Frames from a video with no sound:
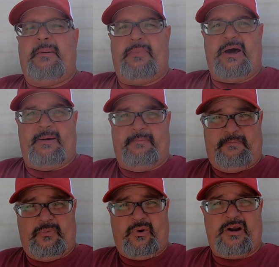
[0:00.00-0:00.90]
But
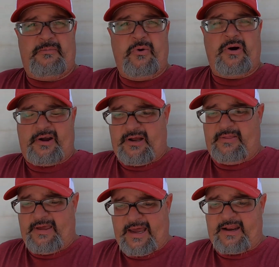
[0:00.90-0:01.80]
we're going to be working
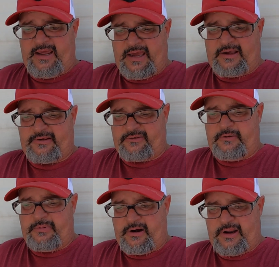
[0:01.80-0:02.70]
on that next. That's
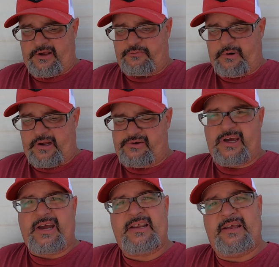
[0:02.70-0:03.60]
going to be our next
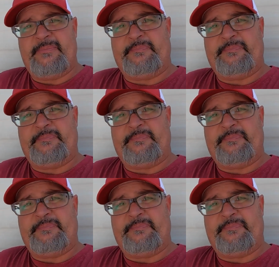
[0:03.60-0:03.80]
project.